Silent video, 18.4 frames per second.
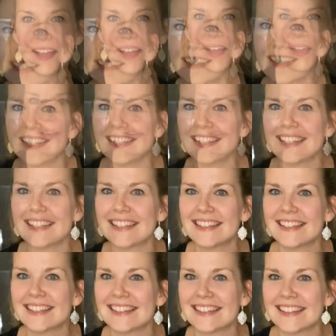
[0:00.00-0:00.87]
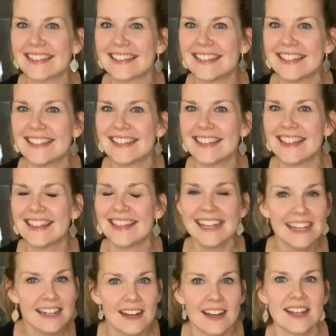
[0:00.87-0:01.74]
This is
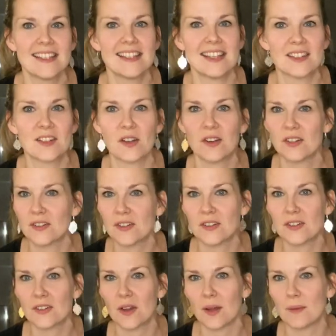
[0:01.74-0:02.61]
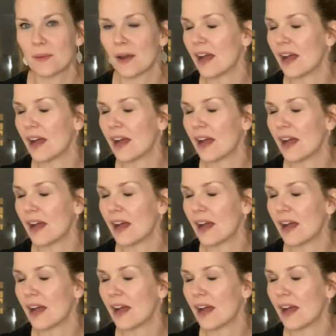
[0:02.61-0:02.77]
the nicest concert top